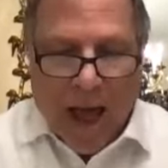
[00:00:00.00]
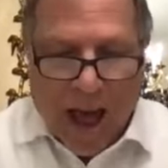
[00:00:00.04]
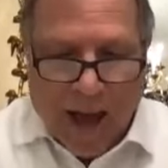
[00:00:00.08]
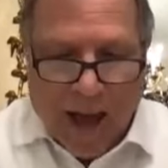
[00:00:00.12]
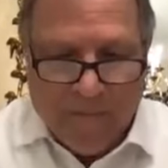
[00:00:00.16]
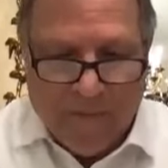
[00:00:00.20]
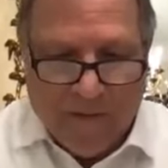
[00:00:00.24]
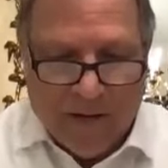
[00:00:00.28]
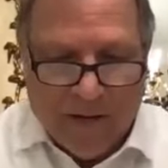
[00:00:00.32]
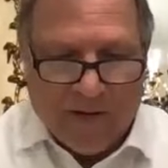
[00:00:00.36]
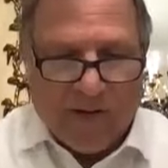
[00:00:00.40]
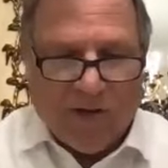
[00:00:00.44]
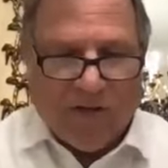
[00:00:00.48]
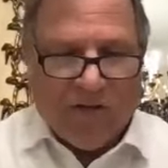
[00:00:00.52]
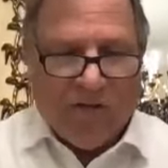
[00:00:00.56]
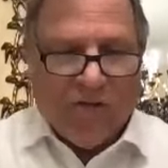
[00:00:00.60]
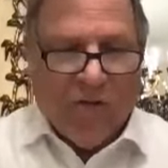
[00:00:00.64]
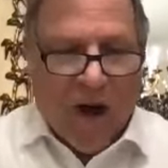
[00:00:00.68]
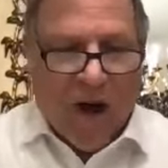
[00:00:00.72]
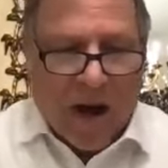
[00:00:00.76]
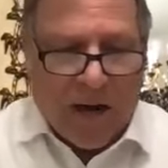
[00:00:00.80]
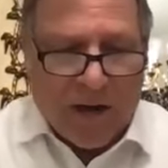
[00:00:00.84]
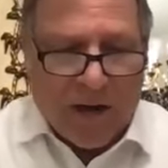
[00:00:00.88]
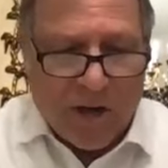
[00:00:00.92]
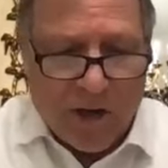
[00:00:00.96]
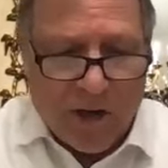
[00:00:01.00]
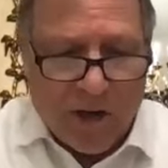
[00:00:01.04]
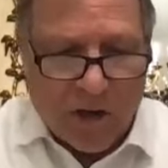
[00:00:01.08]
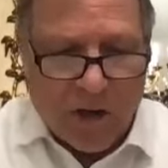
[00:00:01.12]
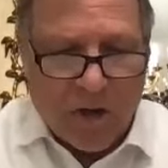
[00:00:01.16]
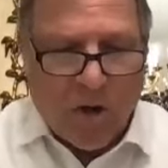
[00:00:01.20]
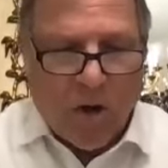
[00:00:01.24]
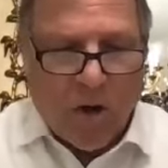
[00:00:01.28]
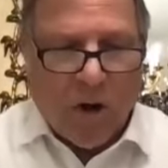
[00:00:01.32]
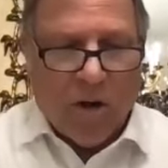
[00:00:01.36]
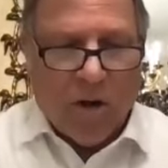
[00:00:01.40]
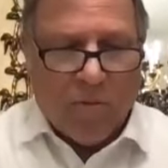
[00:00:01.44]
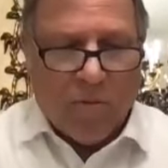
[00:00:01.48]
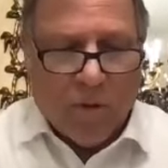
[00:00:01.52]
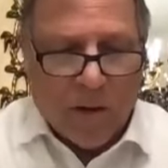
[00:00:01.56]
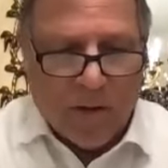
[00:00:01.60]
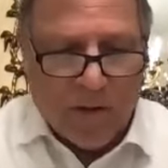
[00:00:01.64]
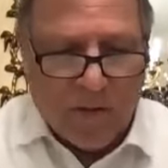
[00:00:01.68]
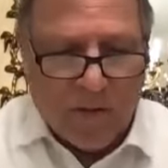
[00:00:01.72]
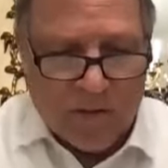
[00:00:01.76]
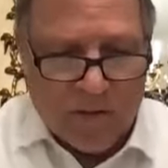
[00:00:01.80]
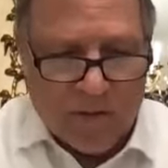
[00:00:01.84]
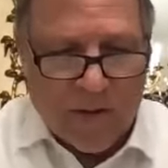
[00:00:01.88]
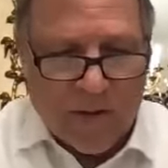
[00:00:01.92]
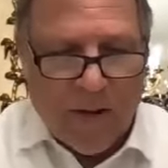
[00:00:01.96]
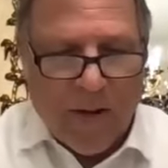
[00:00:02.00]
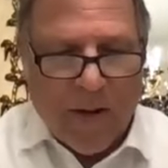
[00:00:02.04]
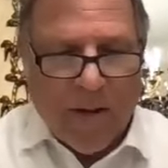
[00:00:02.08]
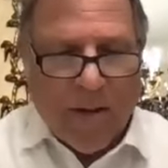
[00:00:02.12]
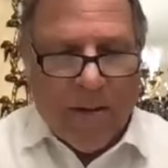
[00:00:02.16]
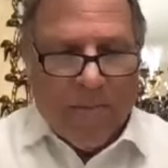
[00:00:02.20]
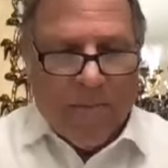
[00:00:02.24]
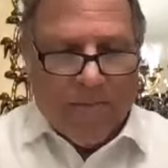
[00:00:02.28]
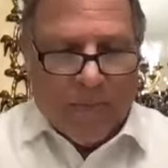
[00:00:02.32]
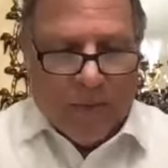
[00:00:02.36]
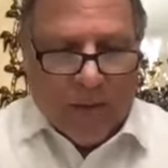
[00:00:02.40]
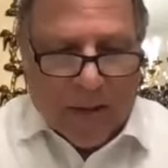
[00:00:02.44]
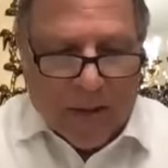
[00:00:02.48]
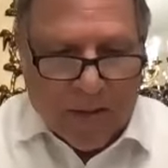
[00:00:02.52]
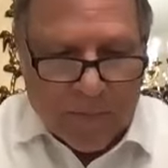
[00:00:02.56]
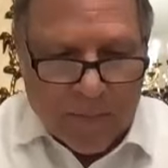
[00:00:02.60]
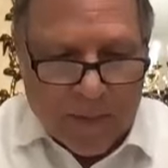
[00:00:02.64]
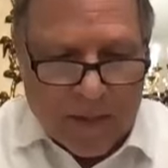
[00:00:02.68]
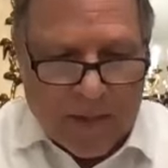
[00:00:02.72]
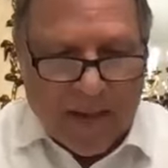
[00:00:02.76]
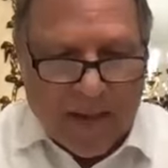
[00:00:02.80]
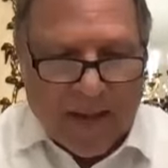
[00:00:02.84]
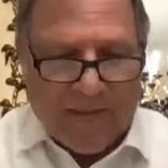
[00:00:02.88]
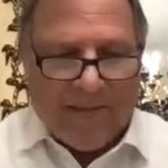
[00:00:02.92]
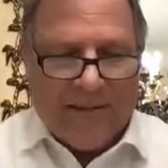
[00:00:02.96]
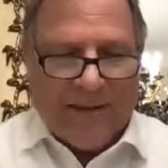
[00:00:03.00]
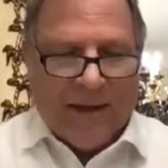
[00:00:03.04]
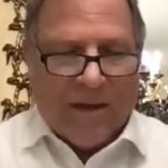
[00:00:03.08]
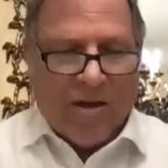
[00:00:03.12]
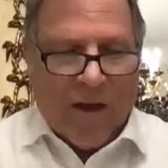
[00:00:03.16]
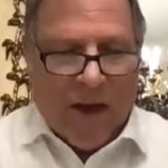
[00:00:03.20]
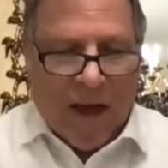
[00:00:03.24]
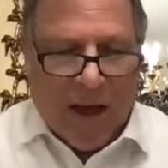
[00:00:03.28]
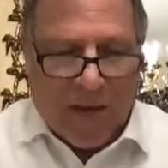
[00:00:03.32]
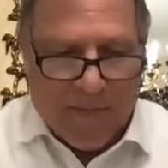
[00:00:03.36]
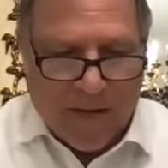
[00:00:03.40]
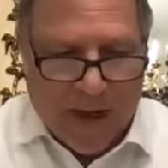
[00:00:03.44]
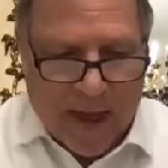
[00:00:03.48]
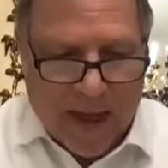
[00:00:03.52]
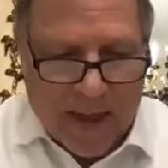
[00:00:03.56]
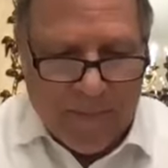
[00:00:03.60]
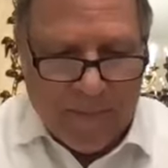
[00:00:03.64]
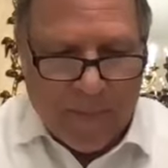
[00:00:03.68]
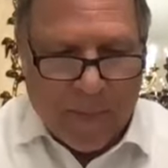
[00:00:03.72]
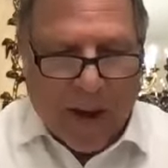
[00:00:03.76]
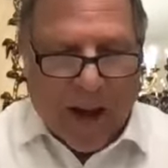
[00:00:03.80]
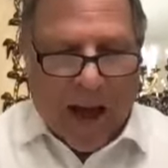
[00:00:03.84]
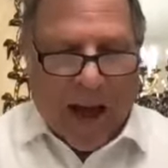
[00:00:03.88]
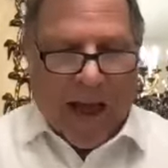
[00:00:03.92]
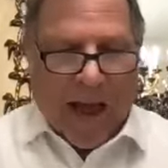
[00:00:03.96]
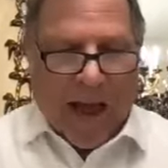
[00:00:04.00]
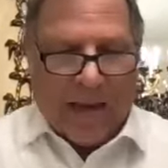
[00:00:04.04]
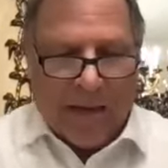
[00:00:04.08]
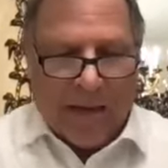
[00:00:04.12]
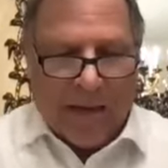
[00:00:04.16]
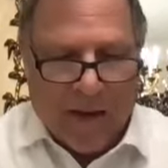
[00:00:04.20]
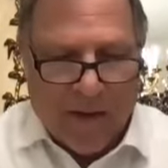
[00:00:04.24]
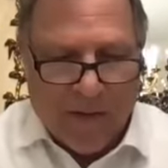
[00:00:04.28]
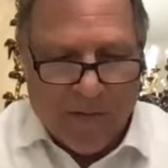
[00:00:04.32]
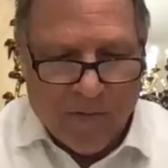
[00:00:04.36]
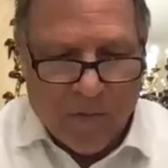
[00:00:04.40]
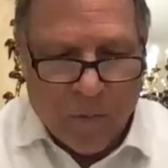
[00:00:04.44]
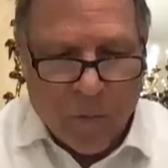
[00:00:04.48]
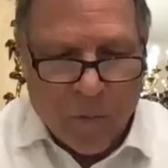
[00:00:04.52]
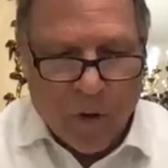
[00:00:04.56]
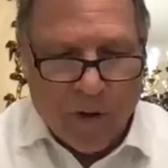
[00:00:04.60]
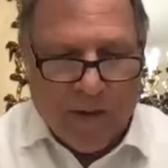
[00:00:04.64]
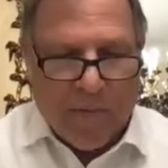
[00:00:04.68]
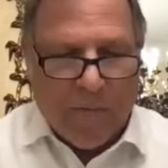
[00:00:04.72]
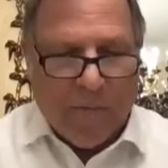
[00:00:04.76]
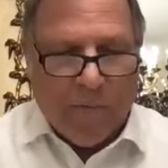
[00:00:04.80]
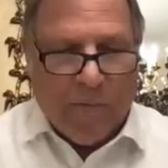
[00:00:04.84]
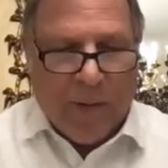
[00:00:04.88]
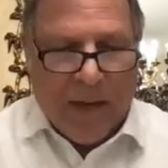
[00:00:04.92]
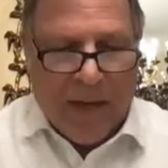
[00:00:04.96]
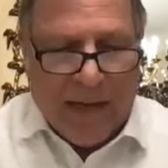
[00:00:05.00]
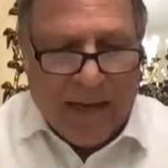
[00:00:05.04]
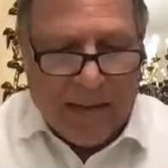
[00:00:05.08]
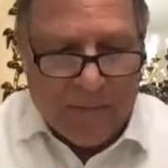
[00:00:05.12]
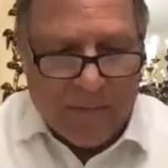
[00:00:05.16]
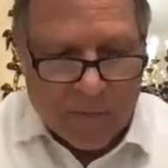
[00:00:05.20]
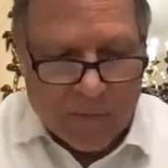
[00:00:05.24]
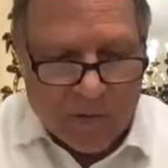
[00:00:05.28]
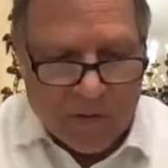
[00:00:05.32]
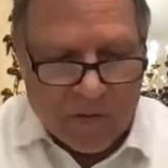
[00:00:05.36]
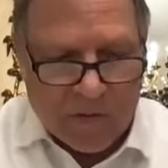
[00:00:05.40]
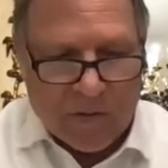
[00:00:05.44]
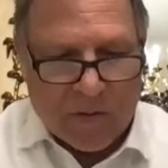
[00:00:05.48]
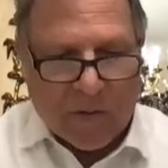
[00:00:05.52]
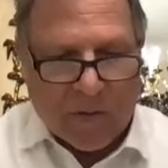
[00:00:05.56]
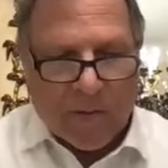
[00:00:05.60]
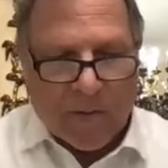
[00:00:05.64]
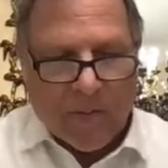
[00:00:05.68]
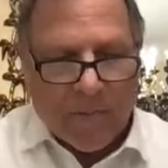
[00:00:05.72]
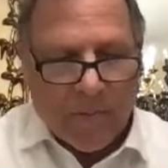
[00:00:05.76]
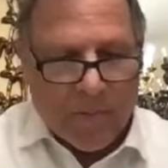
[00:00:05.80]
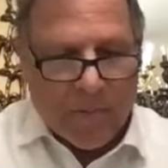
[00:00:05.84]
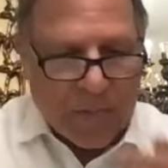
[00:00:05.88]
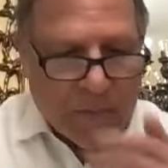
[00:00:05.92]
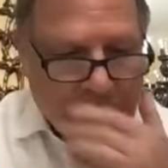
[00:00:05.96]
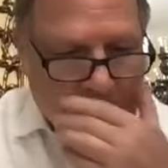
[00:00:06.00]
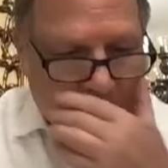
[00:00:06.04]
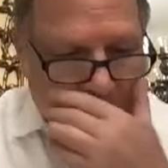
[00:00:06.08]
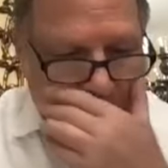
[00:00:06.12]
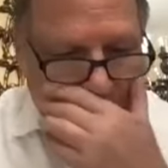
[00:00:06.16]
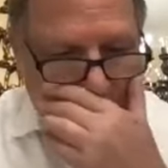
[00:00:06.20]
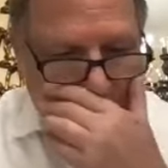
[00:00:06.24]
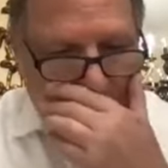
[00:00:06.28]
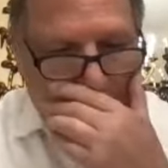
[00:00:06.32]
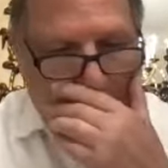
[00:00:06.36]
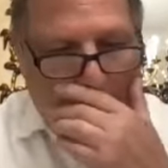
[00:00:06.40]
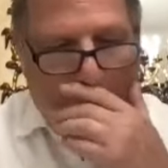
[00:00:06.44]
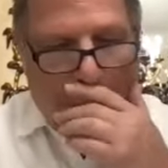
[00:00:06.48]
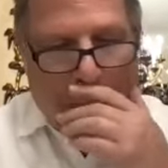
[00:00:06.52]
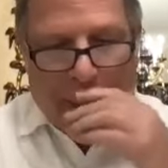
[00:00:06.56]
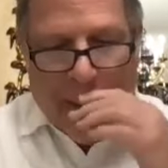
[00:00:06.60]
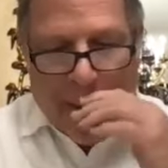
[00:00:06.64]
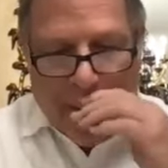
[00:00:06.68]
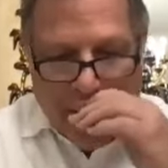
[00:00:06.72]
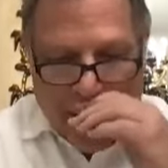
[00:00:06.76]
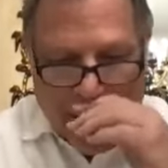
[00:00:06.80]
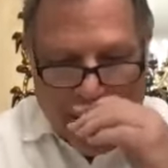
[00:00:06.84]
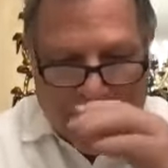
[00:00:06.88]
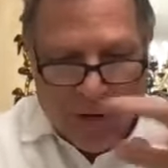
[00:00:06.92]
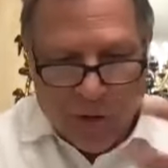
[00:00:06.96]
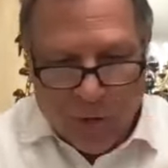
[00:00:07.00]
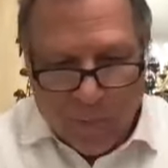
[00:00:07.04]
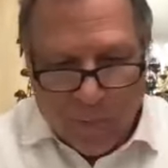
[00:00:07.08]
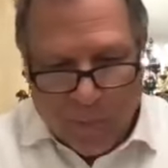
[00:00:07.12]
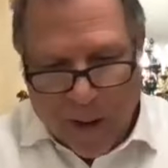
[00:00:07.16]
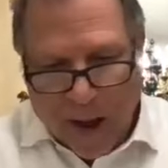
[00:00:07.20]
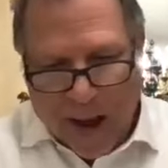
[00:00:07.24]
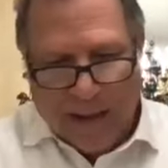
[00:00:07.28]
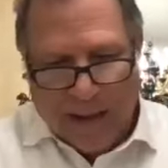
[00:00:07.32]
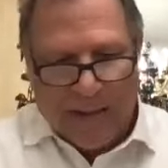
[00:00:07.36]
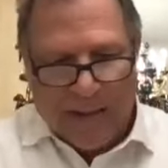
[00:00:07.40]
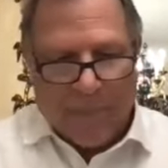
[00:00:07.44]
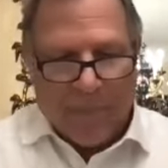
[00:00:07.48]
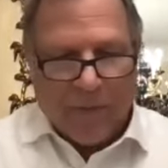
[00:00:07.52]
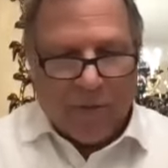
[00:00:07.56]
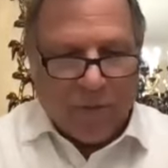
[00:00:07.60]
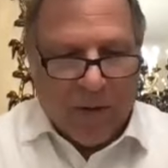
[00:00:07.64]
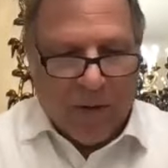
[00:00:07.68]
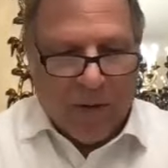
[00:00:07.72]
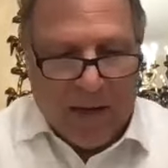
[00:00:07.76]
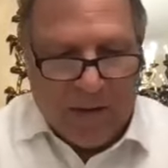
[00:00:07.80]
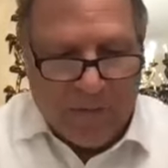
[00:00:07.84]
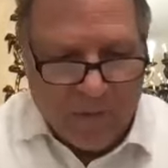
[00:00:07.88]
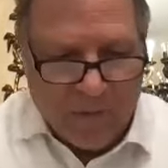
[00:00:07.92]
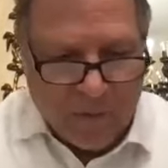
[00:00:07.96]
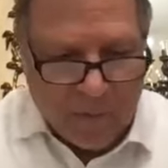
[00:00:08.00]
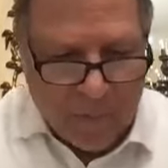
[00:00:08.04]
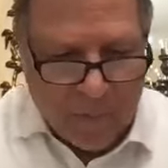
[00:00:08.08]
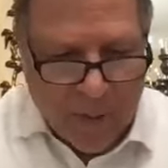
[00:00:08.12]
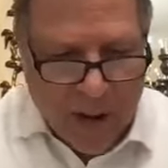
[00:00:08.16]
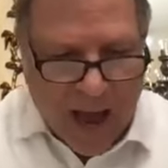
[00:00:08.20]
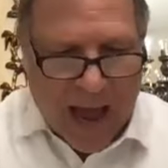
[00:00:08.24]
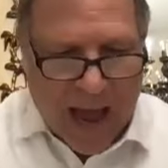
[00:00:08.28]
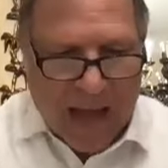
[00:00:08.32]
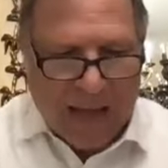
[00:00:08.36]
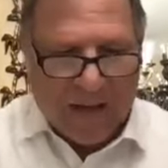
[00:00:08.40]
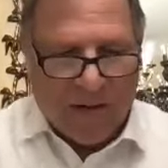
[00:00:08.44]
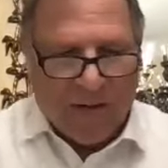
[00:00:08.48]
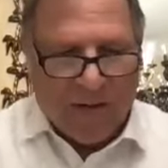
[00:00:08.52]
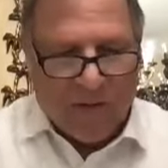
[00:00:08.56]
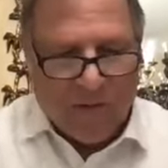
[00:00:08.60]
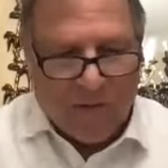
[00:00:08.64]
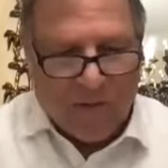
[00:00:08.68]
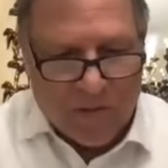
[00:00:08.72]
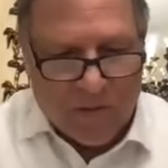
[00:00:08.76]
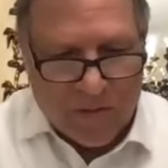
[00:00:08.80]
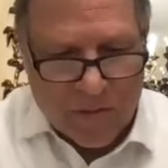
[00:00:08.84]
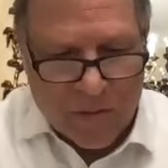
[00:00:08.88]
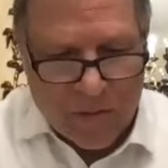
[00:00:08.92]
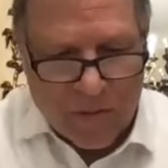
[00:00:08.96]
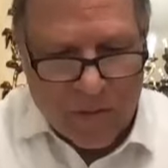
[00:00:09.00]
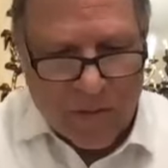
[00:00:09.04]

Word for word: Aval svarshel but let's say you have a pile of wooden beams and you piled up three different piles.